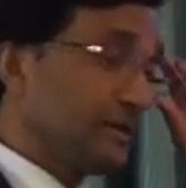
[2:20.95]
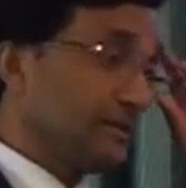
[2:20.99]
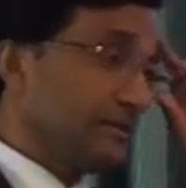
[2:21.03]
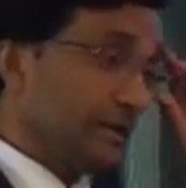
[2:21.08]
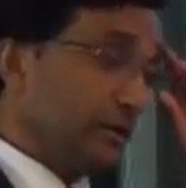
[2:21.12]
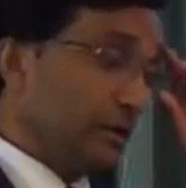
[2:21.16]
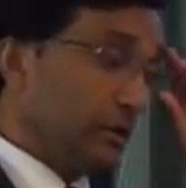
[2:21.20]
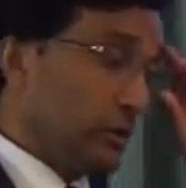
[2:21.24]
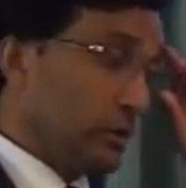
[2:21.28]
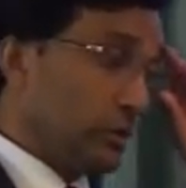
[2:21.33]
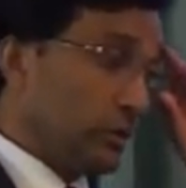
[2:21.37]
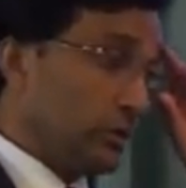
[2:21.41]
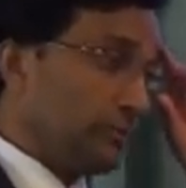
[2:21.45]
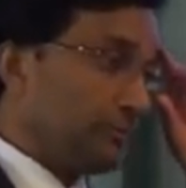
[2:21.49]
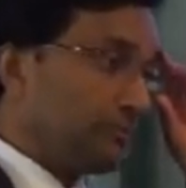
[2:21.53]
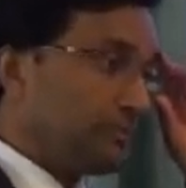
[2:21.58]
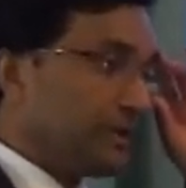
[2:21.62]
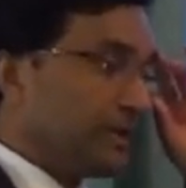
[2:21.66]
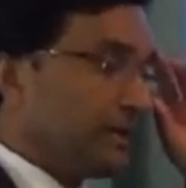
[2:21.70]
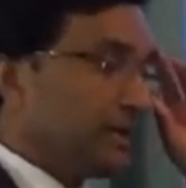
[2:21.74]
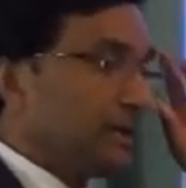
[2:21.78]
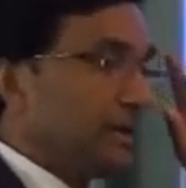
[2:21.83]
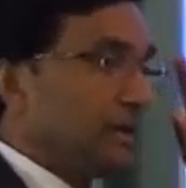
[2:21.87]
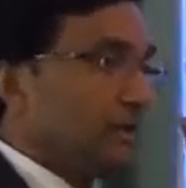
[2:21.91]
even
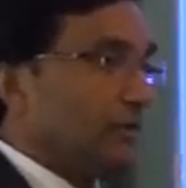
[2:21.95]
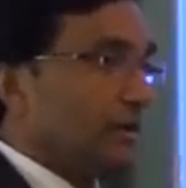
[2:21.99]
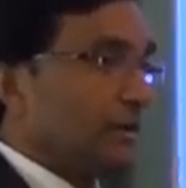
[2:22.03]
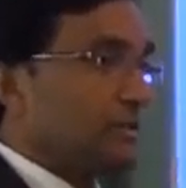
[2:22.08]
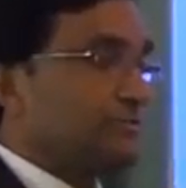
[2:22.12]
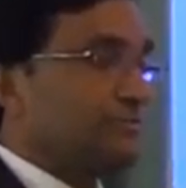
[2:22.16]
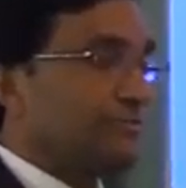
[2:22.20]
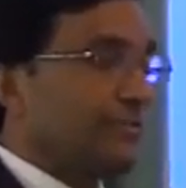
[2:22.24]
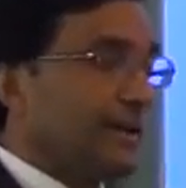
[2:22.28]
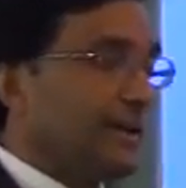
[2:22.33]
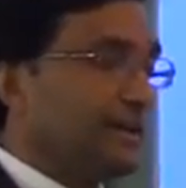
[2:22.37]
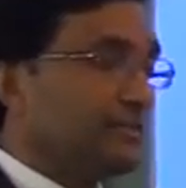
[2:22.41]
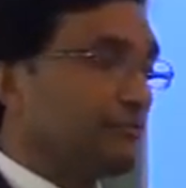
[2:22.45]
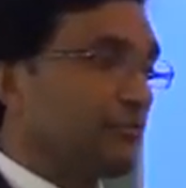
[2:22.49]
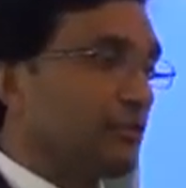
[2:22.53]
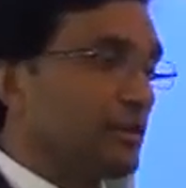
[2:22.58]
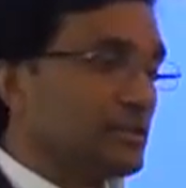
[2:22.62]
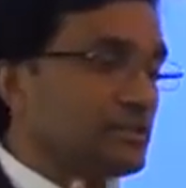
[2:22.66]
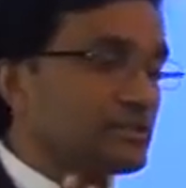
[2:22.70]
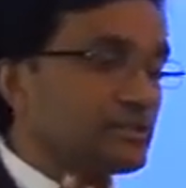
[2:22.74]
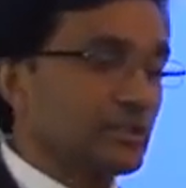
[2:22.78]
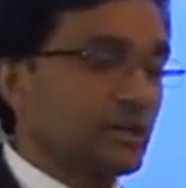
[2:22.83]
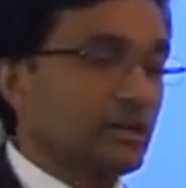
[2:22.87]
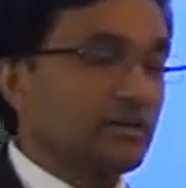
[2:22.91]
though he was
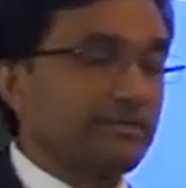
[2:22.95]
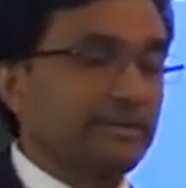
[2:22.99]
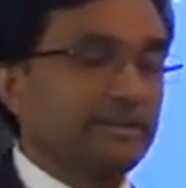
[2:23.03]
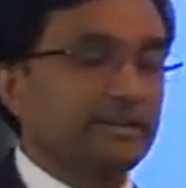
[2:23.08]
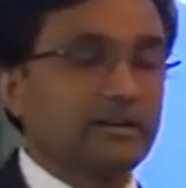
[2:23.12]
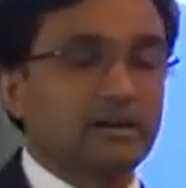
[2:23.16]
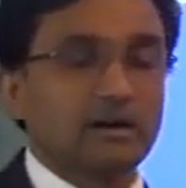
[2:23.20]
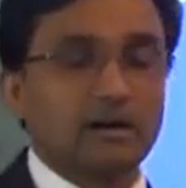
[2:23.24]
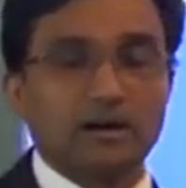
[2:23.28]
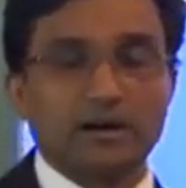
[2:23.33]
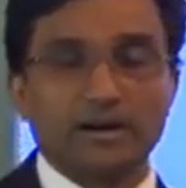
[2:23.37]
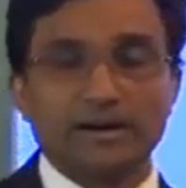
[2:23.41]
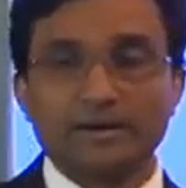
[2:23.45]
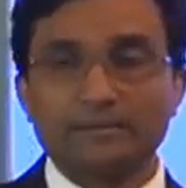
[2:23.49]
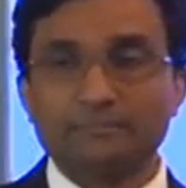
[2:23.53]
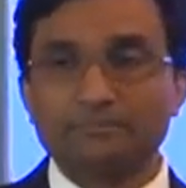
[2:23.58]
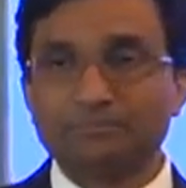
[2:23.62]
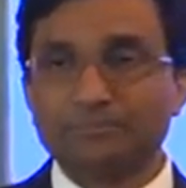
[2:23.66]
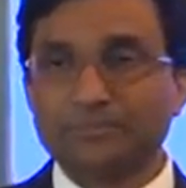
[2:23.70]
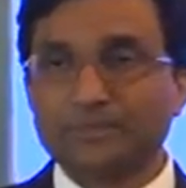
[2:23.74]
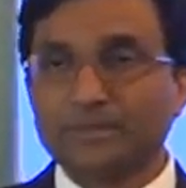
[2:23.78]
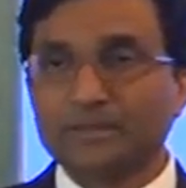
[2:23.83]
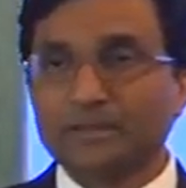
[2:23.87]
faithfully serving God,